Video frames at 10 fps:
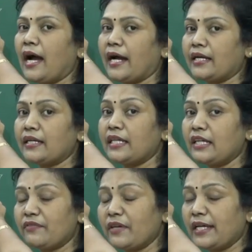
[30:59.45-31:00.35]
and
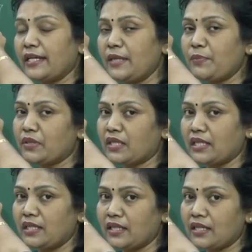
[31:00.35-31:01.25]
if any
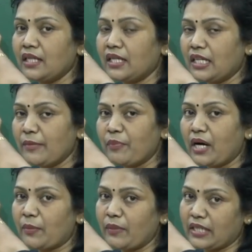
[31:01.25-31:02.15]
particular
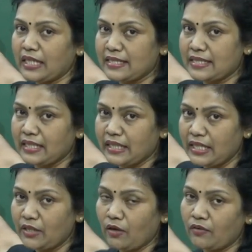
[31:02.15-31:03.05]
department is
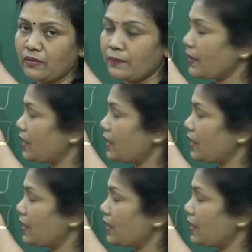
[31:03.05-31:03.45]
in need of